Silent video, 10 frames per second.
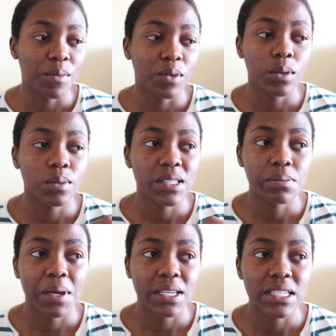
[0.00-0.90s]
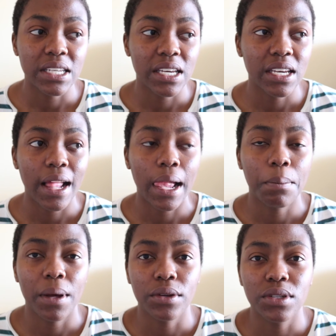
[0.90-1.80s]
We were spending
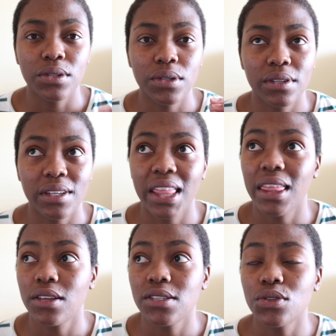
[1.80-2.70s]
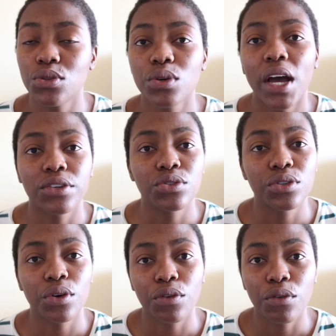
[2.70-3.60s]
about 1,200
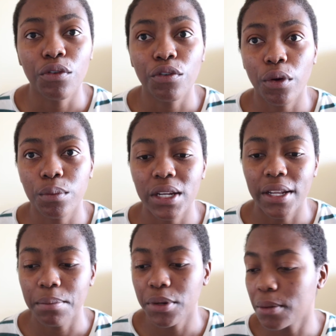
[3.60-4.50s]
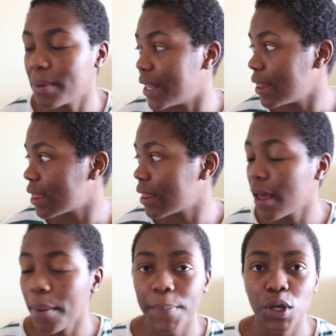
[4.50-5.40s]
on formula per month
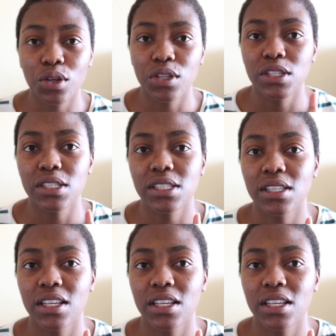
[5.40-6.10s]
because